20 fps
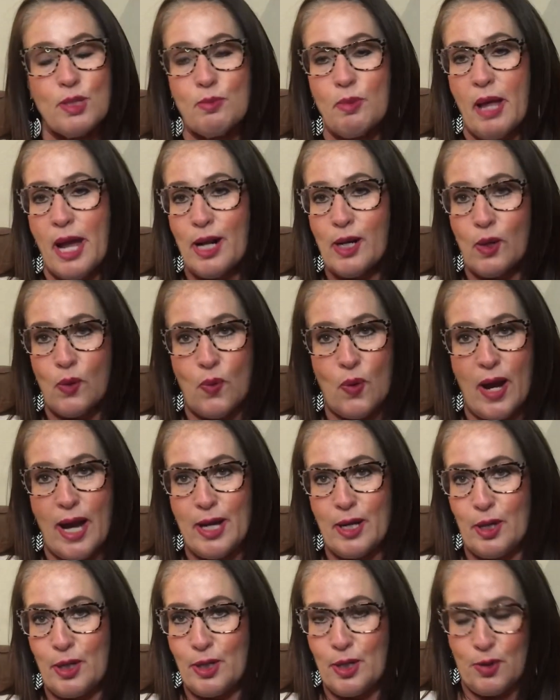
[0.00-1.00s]
black, or white
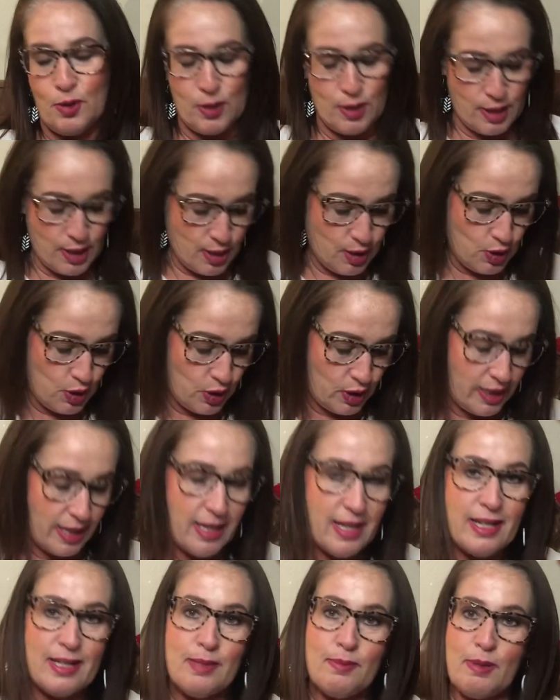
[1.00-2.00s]
on usually
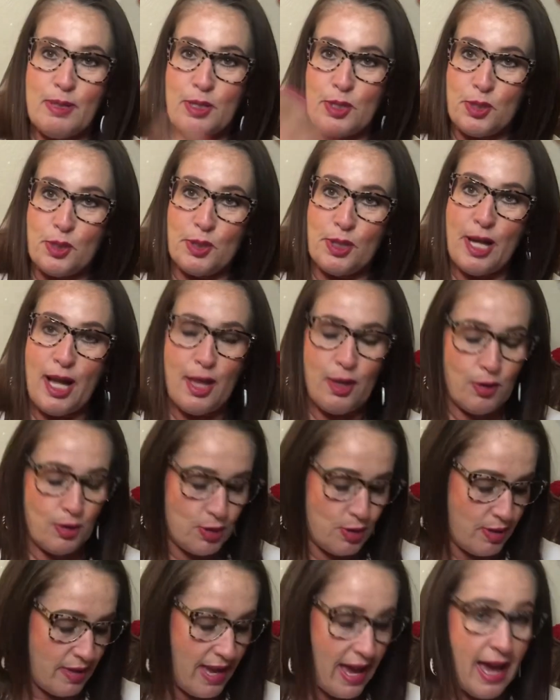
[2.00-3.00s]
because my school colors
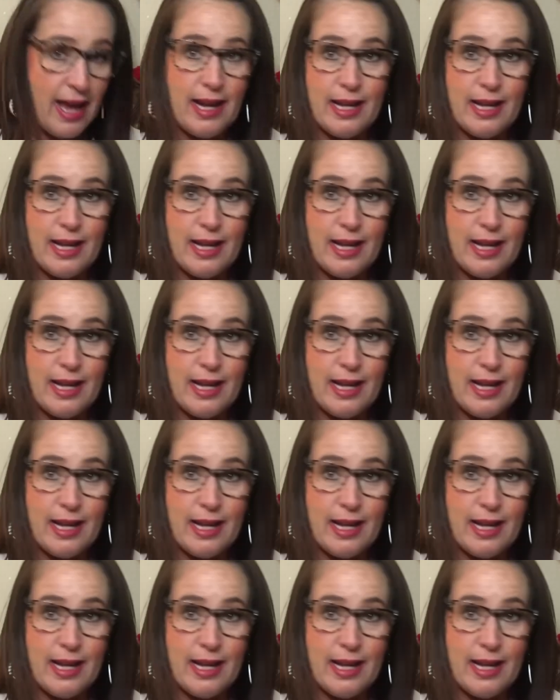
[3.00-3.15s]
are that